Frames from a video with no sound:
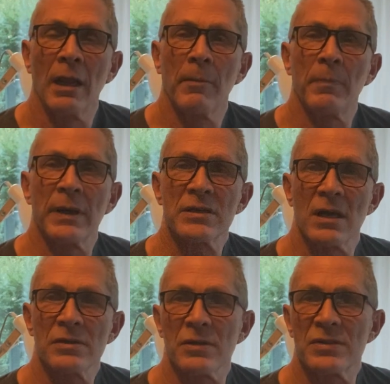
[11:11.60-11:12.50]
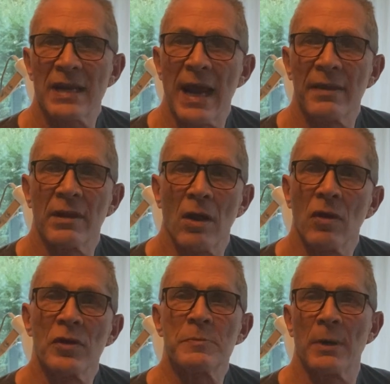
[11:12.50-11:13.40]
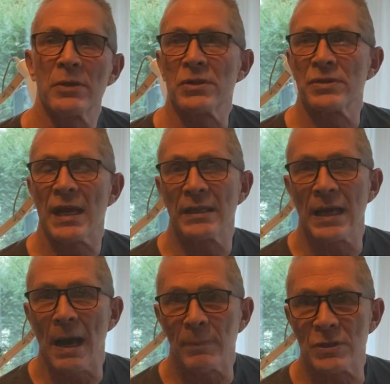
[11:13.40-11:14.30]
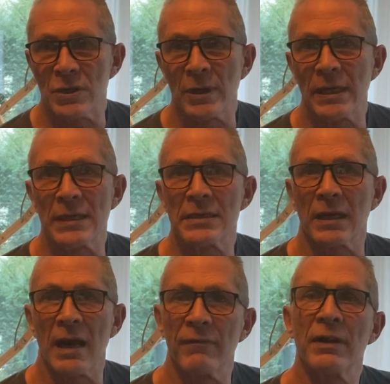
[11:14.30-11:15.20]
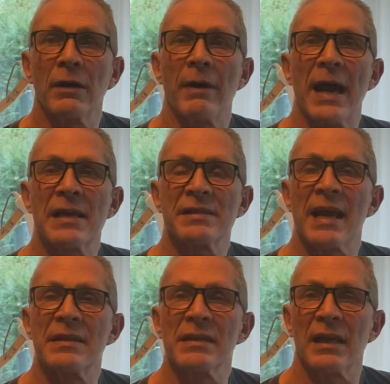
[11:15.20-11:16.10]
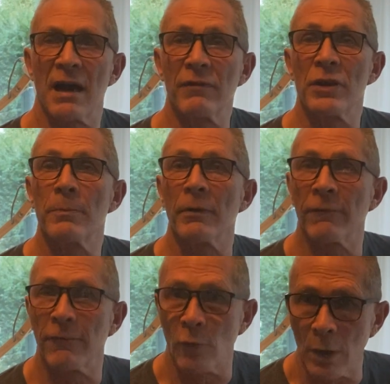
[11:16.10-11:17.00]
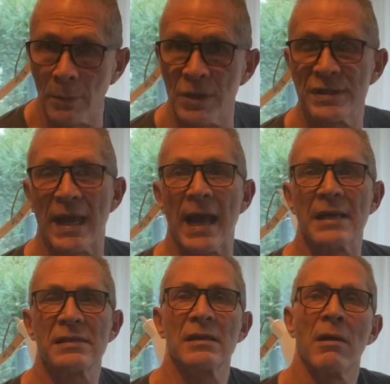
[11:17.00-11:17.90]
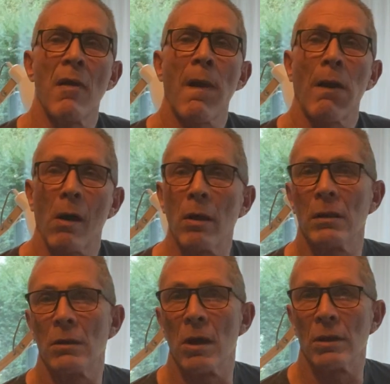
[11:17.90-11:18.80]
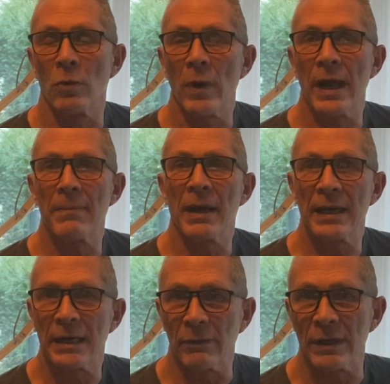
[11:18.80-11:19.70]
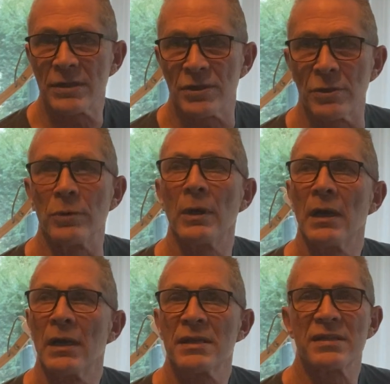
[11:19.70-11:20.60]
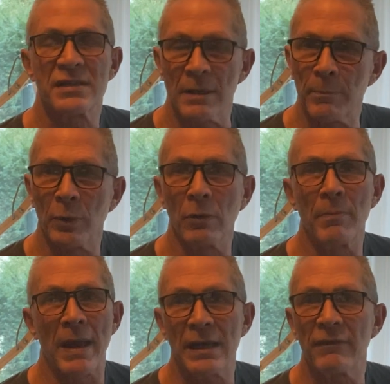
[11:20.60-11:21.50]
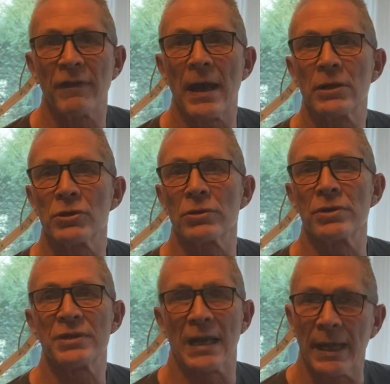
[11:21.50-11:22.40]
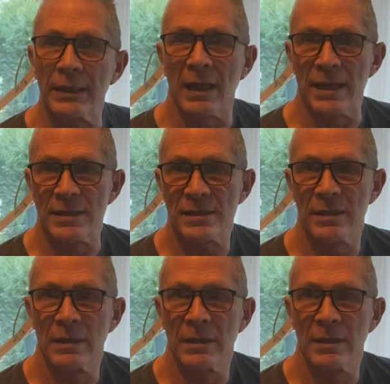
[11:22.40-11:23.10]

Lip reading: but it's also sad that all those bozos had the opportunity to cover their ass and to cover the performer's ass all along the way by adhering to simple manufacturer's guidelines.